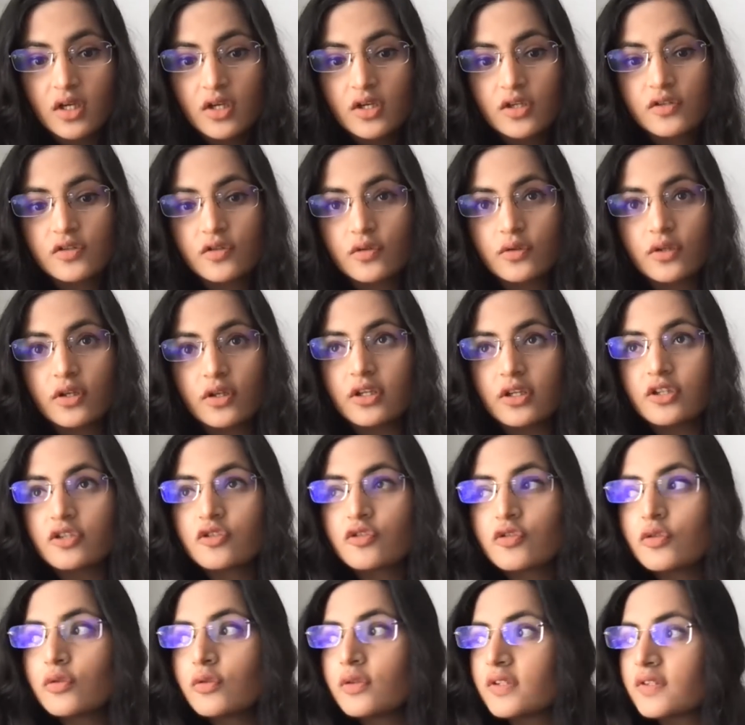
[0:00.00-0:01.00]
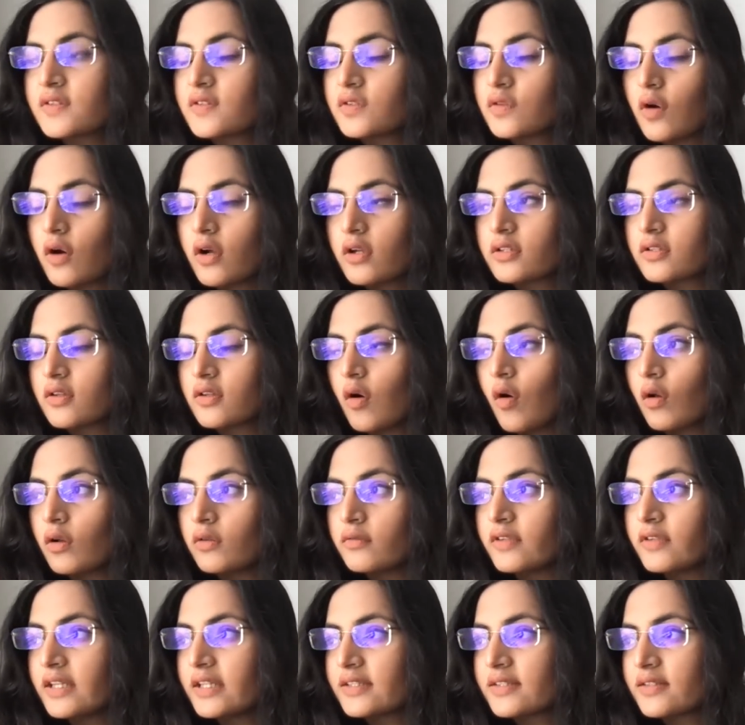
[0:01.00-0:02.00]
So the issue is not
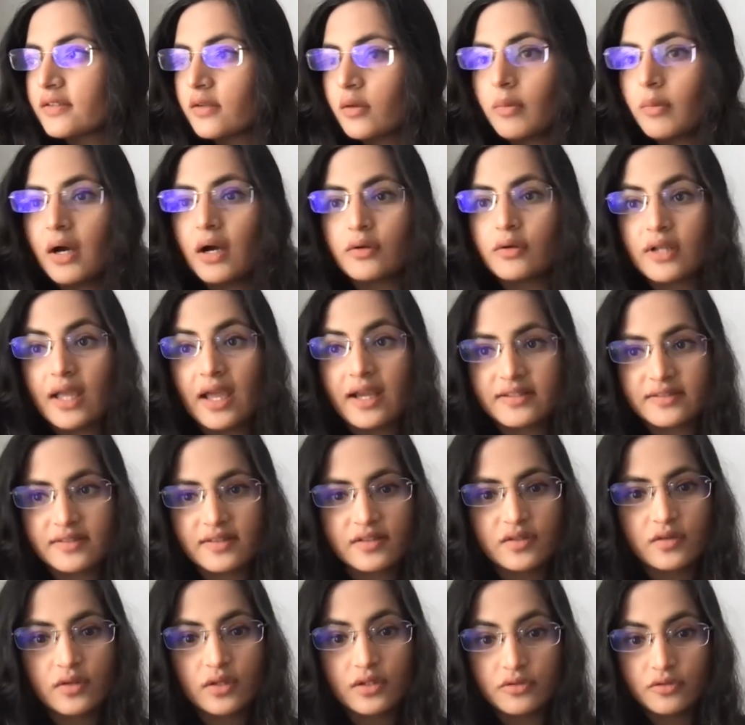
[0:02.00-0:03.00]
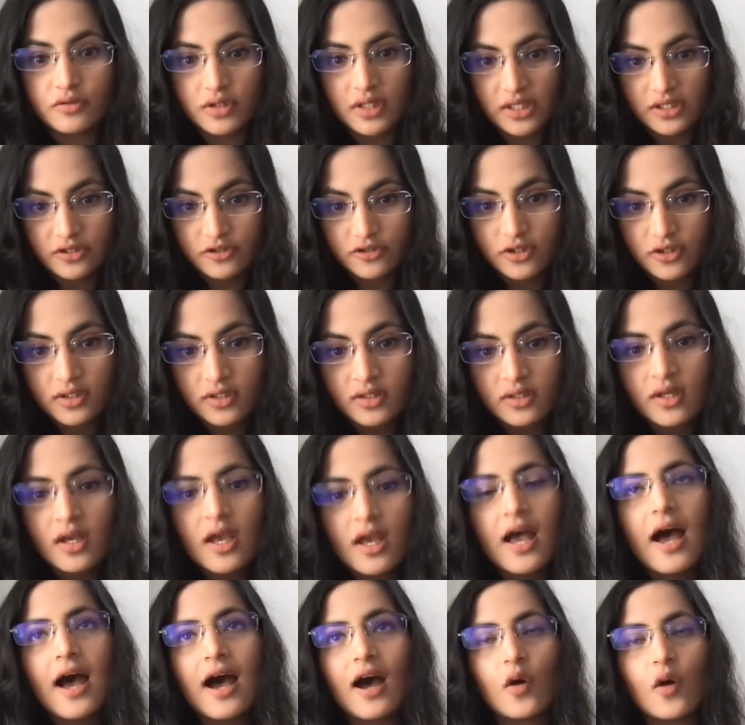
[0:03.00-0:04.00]
always about access to education.
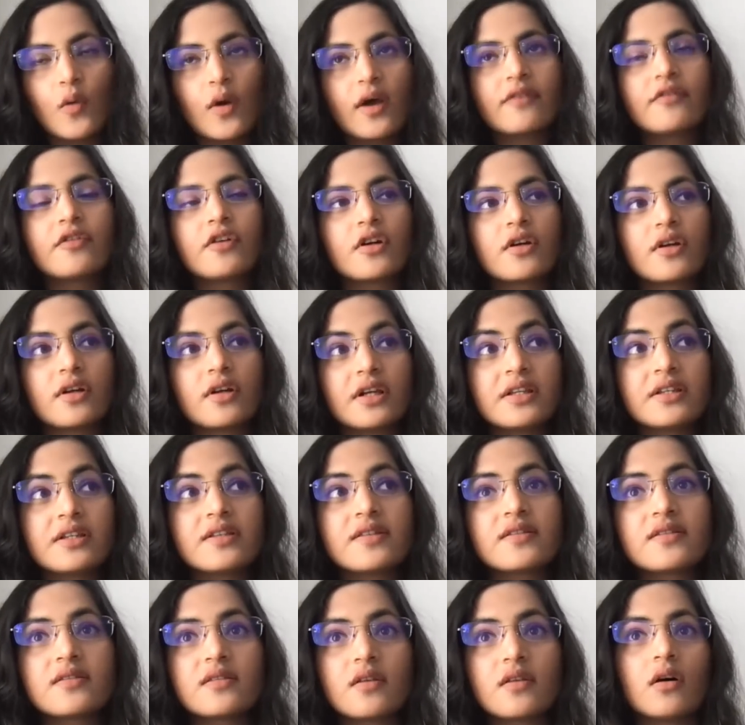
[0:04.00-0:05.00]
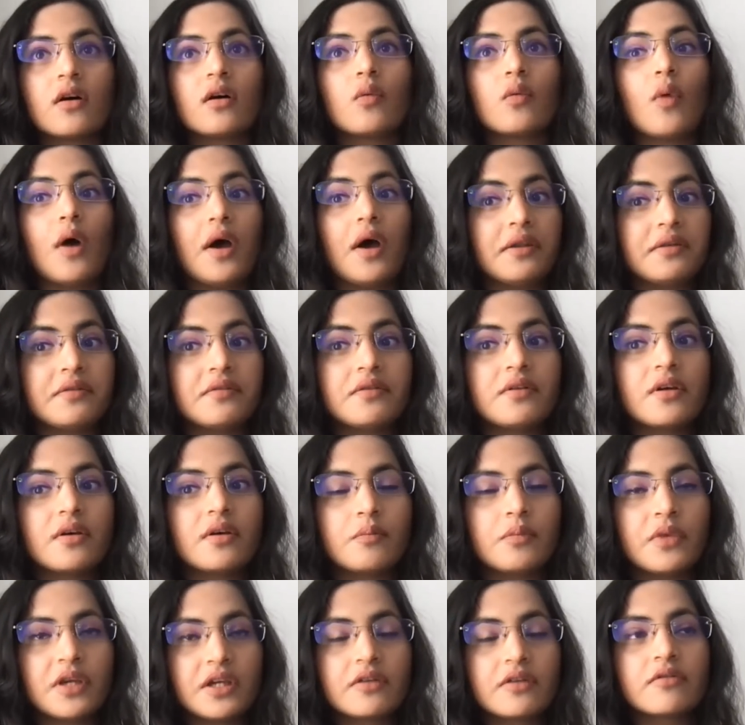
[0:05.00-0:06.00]
However, it is
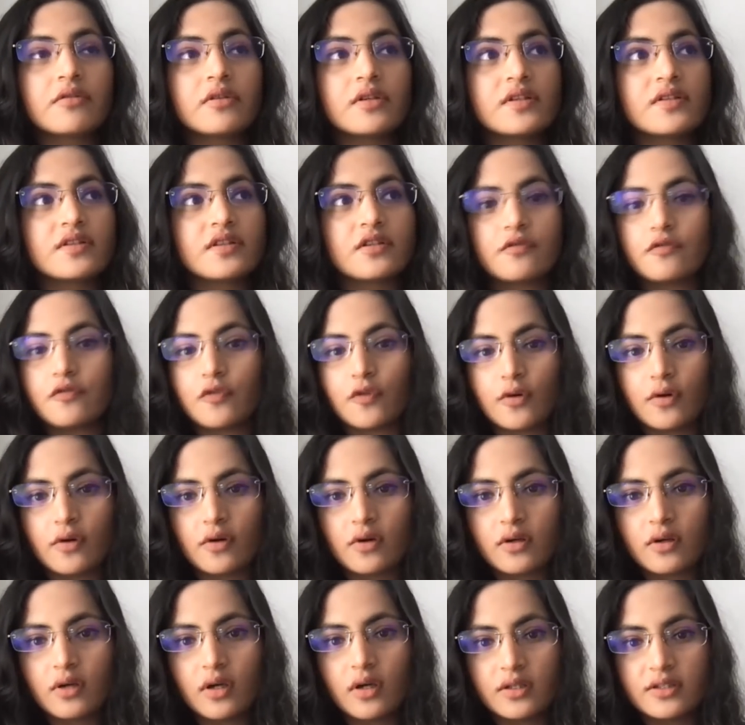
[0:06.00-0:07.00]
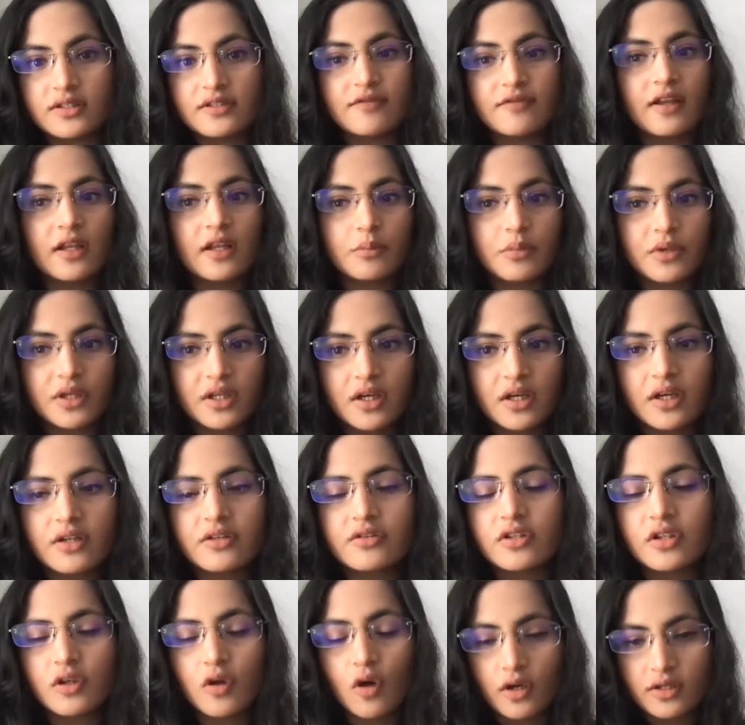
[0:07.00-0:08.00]
one big reason for developing
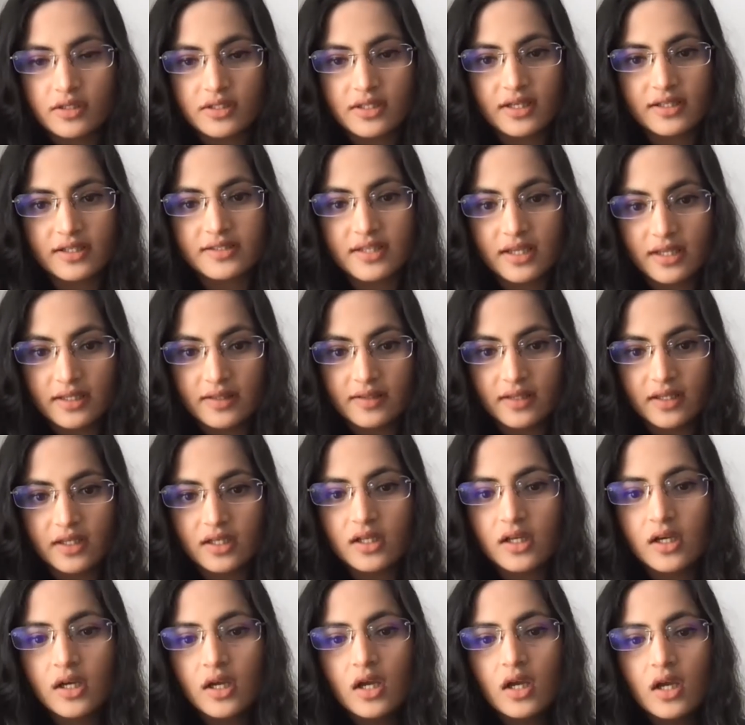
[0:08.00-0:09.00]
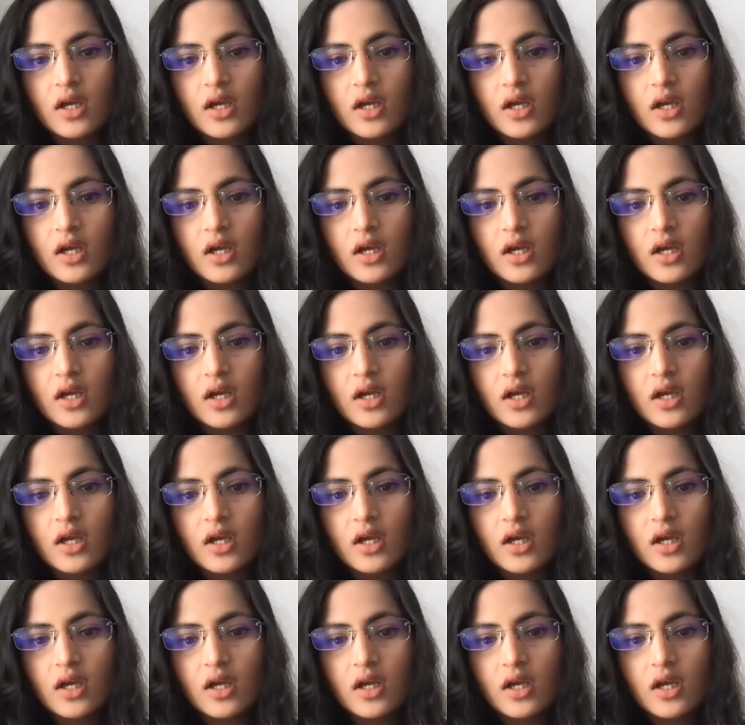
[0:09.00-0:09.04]
country context, I think.